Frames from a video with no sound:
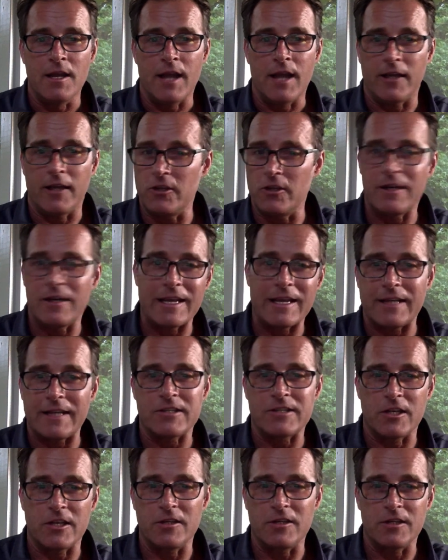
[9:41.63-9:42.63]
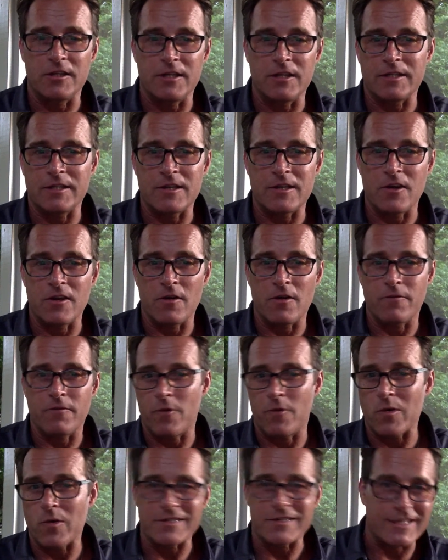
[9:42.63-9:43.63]
and you could get to get, get to know
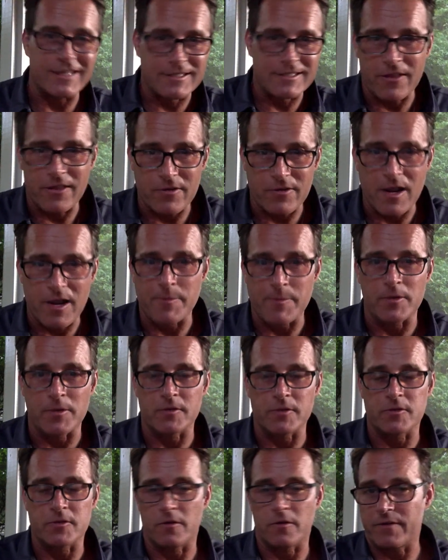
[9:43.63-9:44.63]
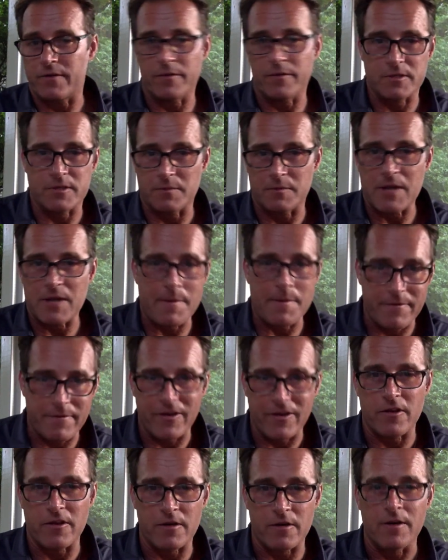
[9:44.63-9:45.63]
four, six other couples, or if it was some type of
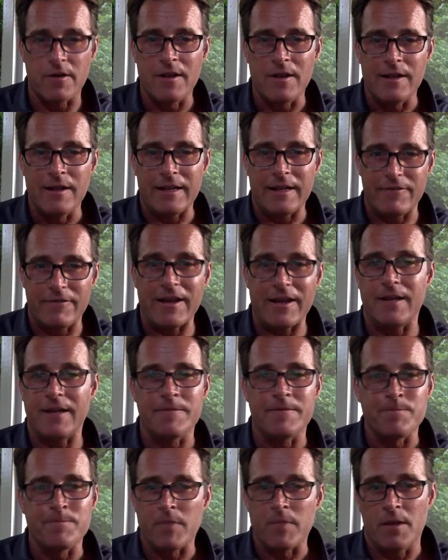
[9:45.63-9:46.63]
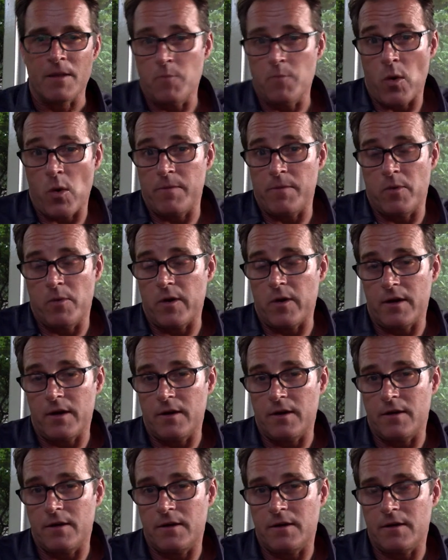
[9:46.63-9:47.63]
other event, boy, boy,
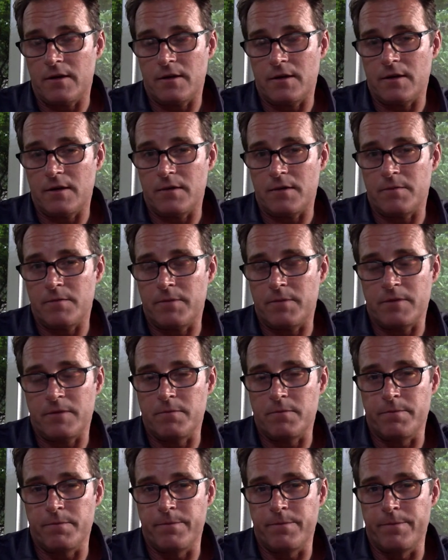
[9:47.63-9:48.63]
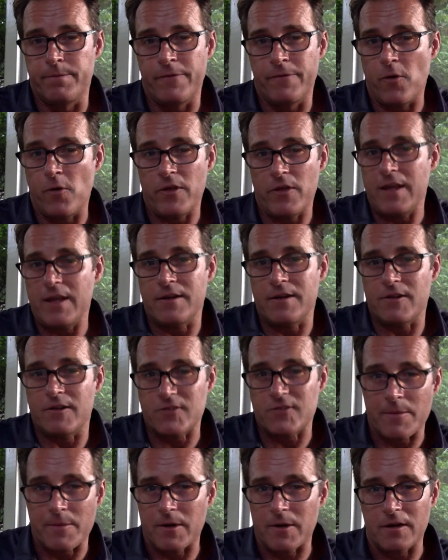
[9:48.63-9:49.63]
the, the, be, before the end of the
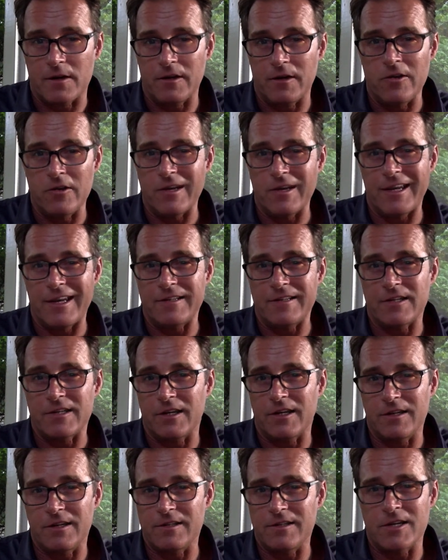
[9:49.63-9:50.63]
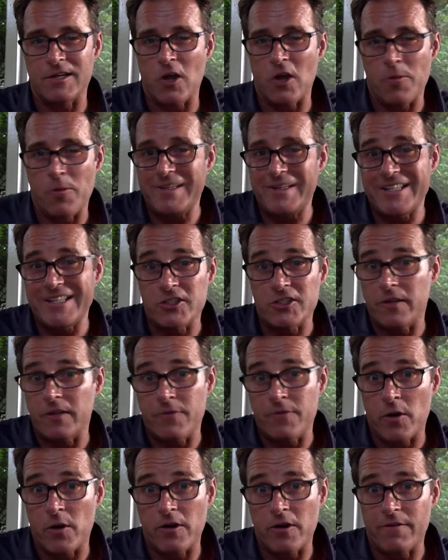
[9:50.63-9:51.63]
summer, you could get to, to know potentially
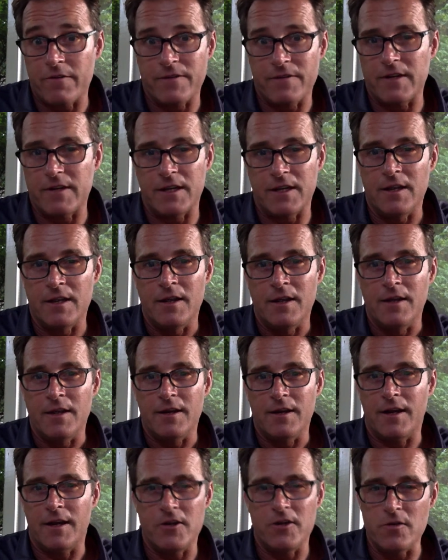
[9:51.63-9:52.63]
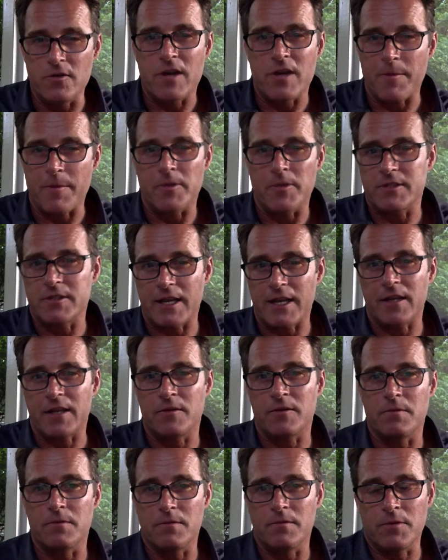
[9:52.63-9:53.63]
40 or 50 uh, new couples that
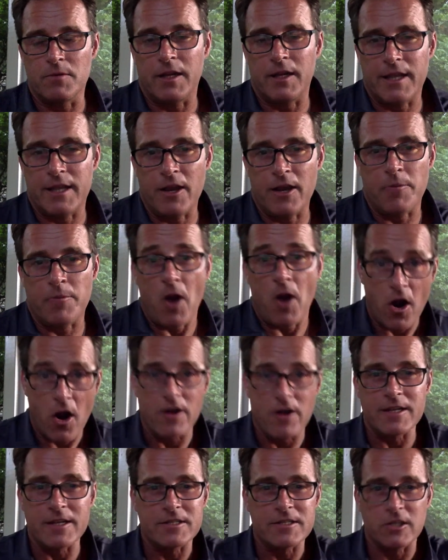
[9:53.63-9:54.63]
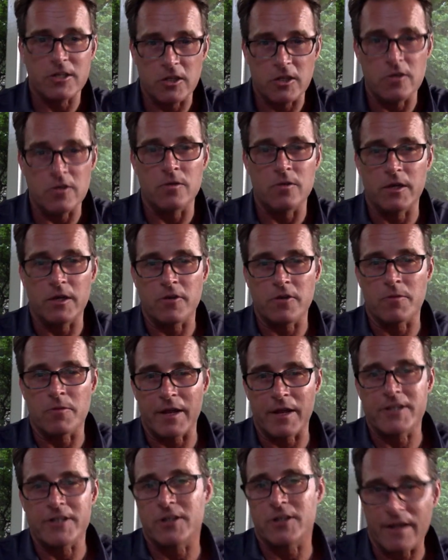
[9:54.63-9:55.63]
could really help harness you in your
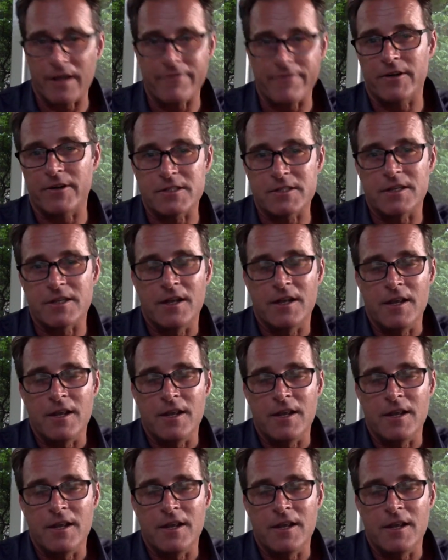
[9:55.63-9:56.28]
relational efforts